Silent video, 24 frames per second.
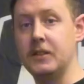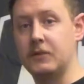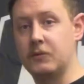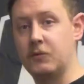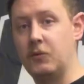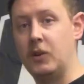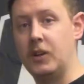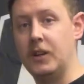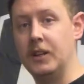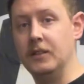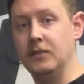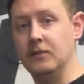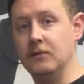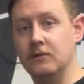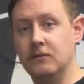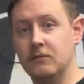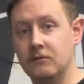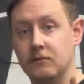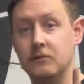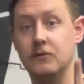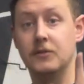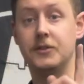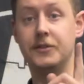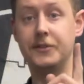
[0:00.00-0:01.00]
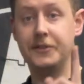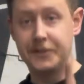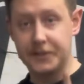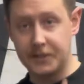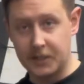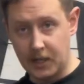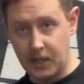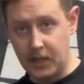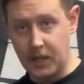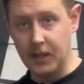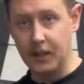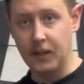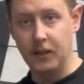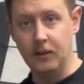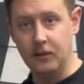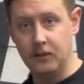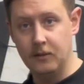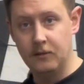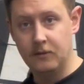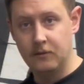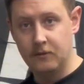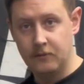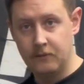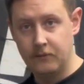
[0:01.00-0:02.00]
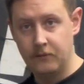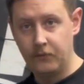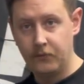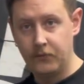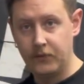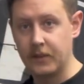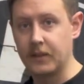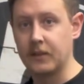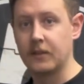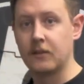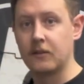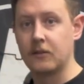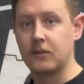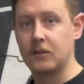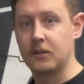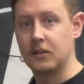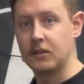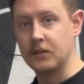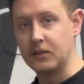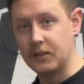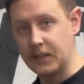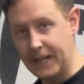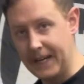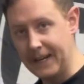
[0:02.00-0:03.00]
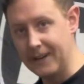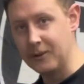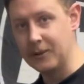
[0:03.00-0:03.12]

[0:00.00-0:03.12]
one, done. Tear